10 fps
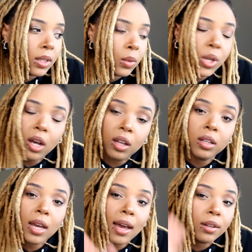
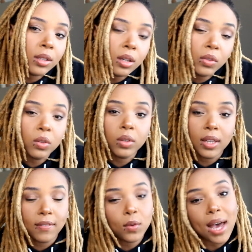I don't know
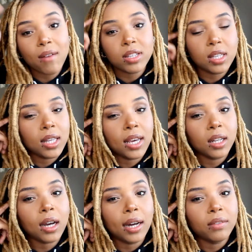if you haven't seen the
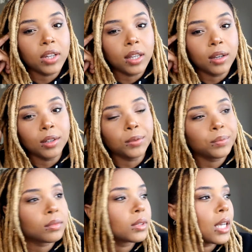Anaconda video,
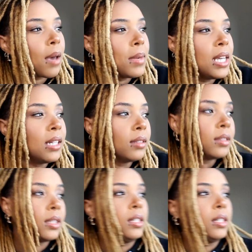I mean,